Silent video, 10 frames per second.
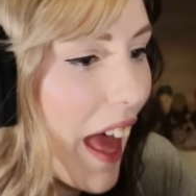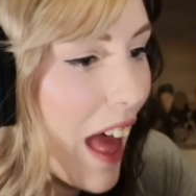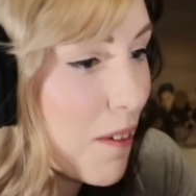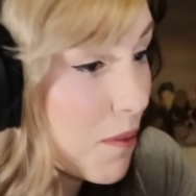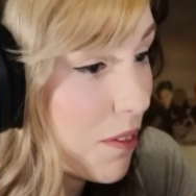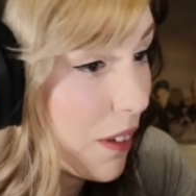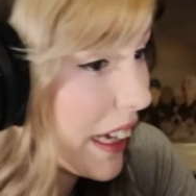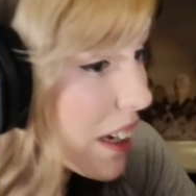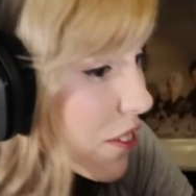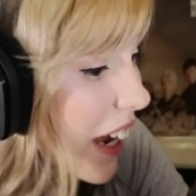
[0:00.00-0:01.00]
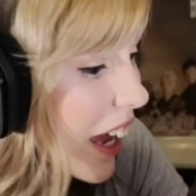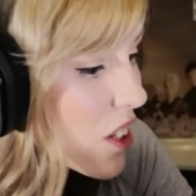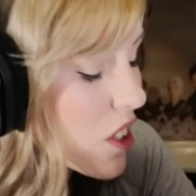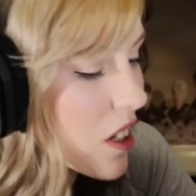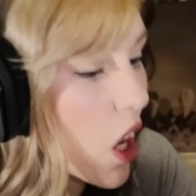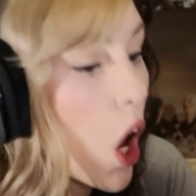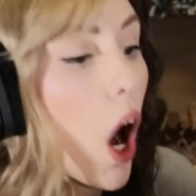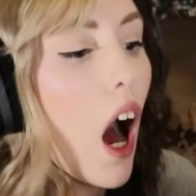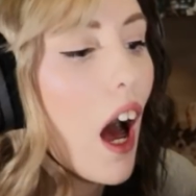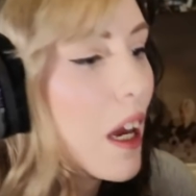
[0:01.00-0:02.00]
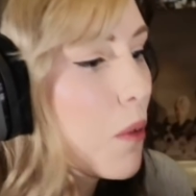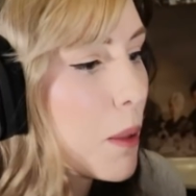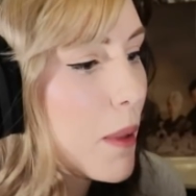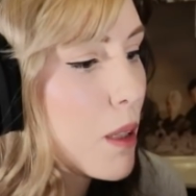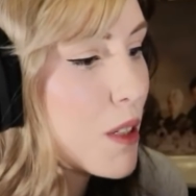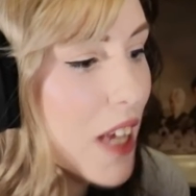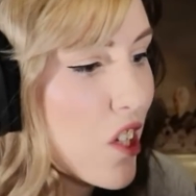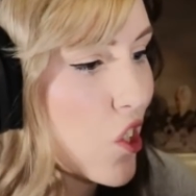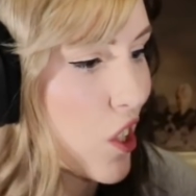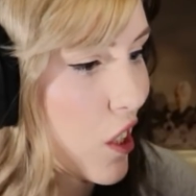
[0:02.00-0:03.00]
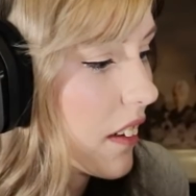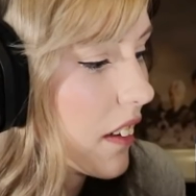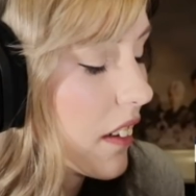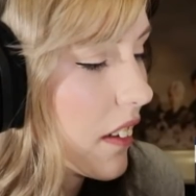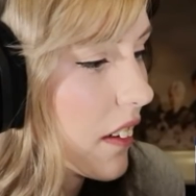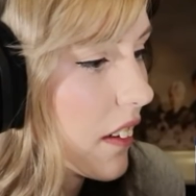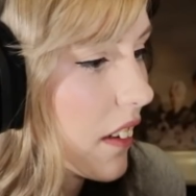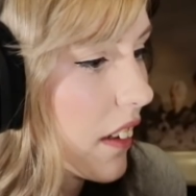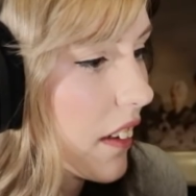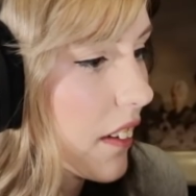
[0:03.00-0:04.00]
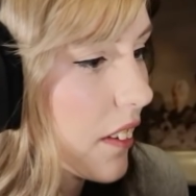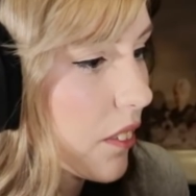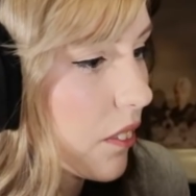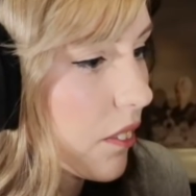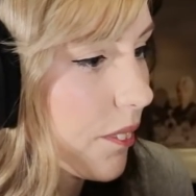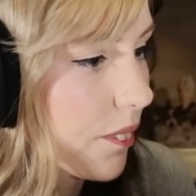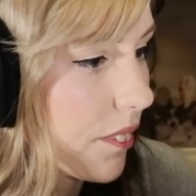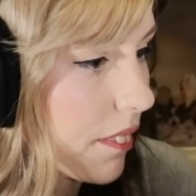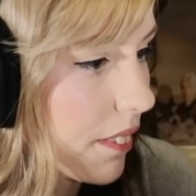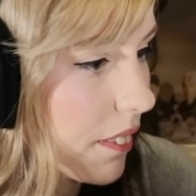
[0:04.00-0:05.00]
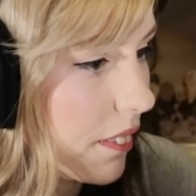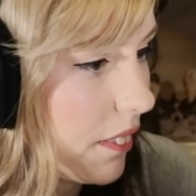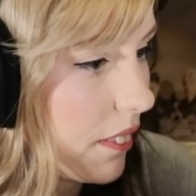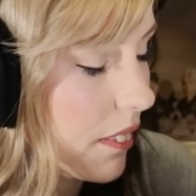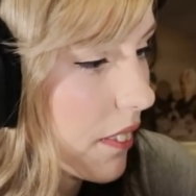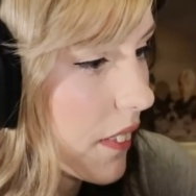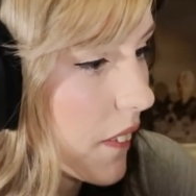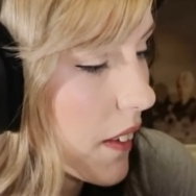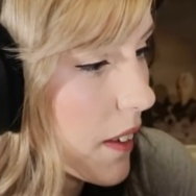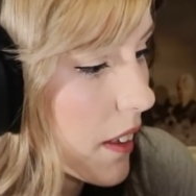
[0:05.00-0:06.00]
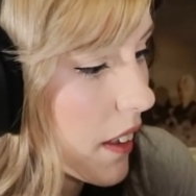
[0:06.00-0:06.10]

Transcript: MV reaction, it would have been Obsession. I'm gonna try my best to not get copyrighted on this one